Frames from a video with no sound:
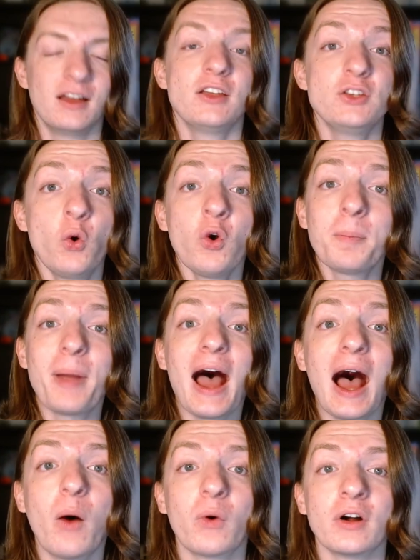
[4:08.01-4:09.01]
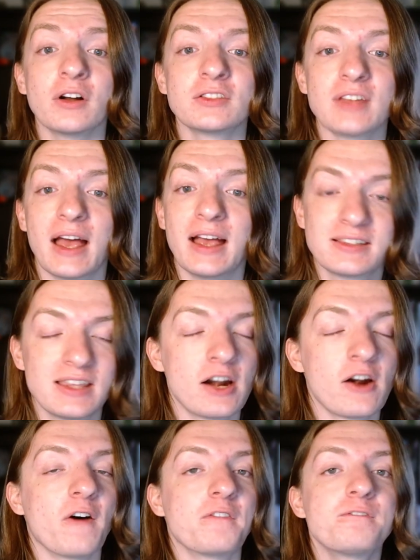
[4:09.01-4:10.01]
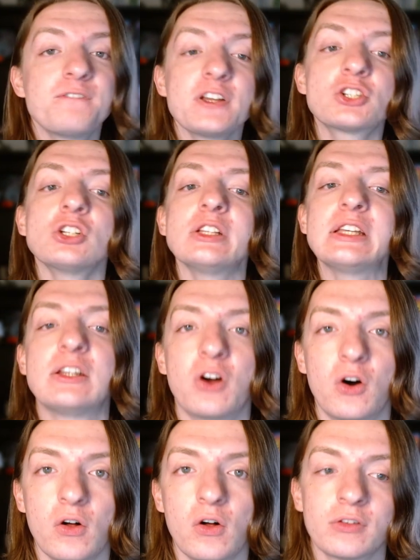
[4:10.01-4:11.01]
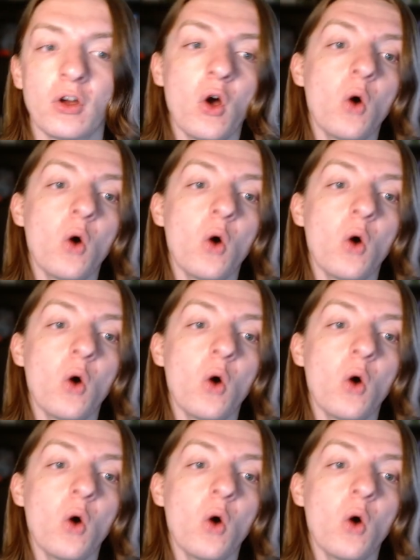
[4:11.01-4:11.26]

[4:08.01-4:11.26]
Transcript: Your powers, as they're officially called,